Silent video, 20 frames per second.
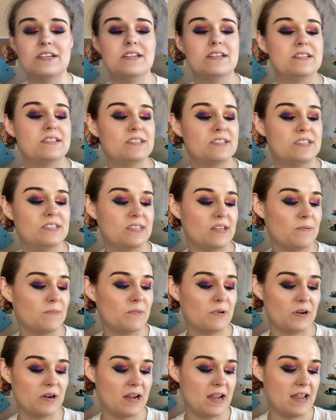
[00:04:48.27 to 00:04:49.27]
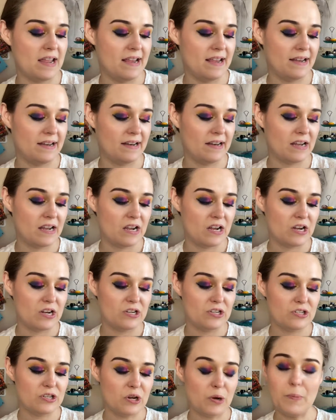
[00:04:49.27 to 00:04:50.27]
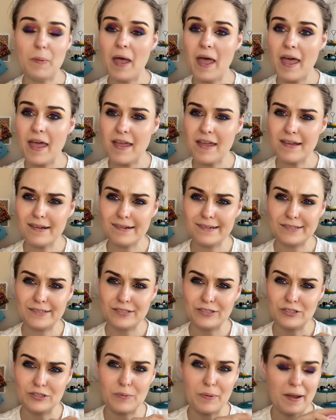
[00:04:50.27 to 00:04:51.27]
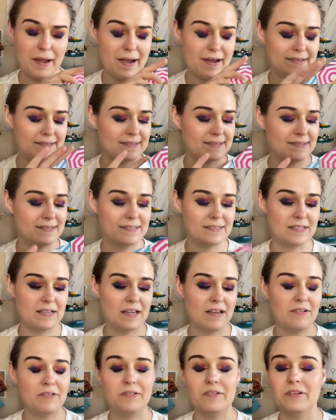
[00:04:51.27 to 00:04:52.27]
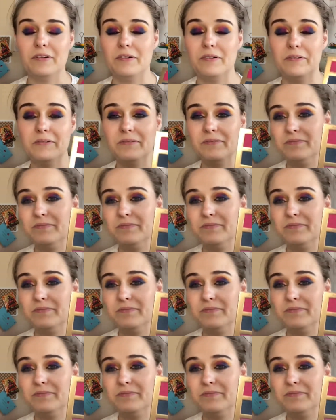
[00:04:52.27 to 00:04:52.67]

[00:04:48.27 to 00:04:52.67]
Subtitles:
Summer in Topaz. I don't know.